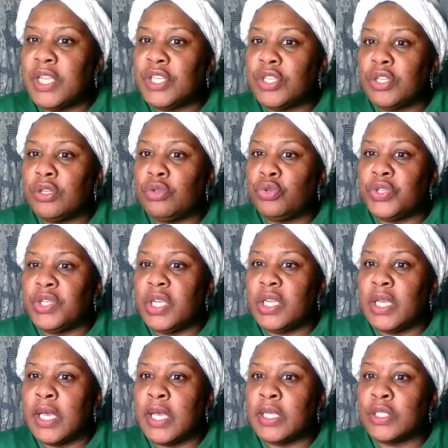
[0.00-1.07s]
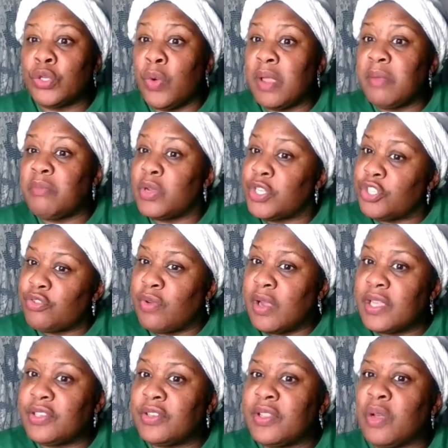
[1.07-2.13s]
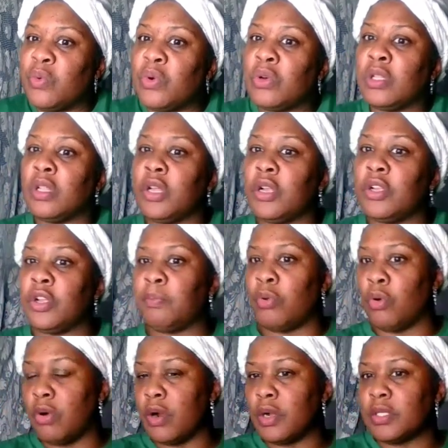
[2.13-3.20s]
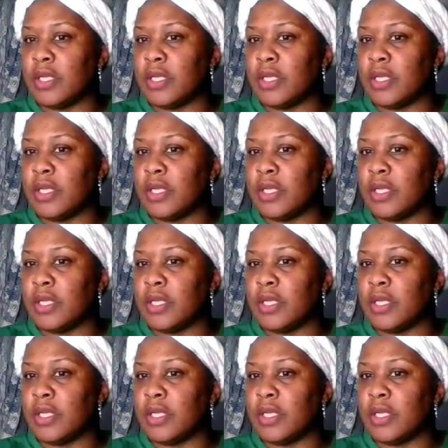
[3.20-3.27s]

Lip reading: Neutrogena has great moisturizer that won't clog your pores,